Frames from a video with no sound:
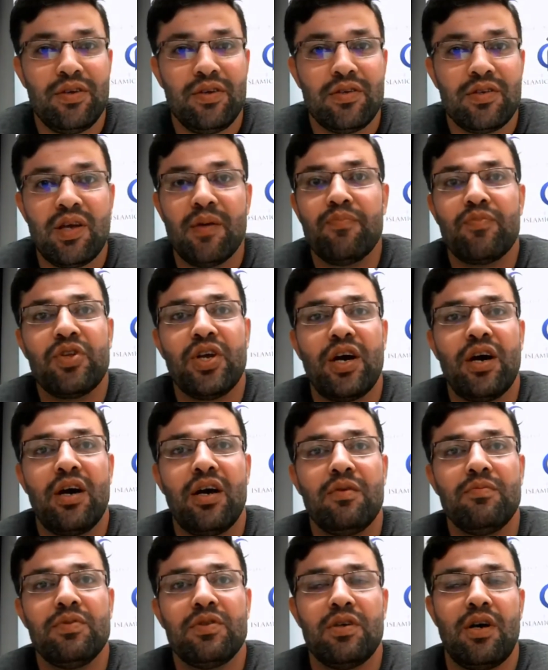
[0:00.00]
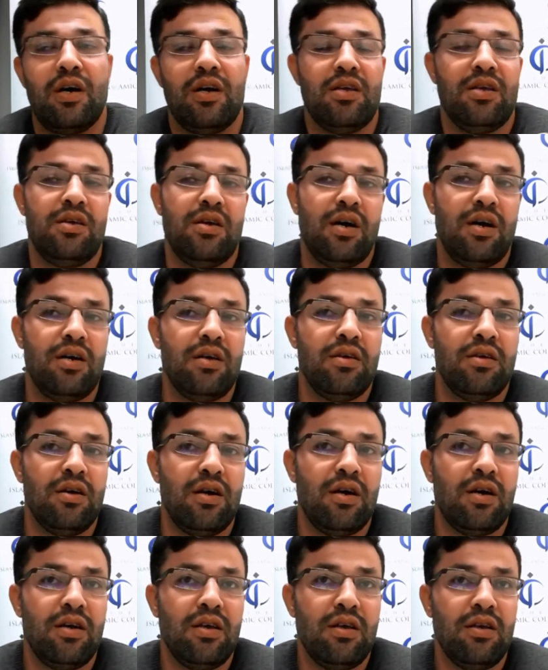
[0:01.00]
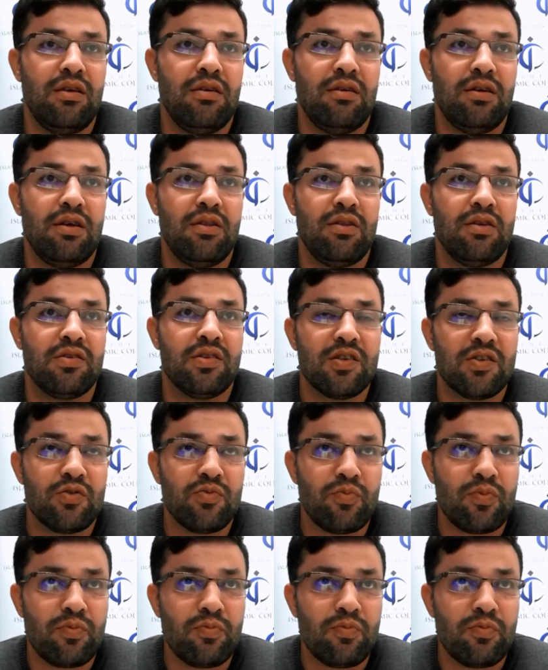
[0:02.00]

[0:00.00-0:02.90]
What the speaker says: Sometimes I this is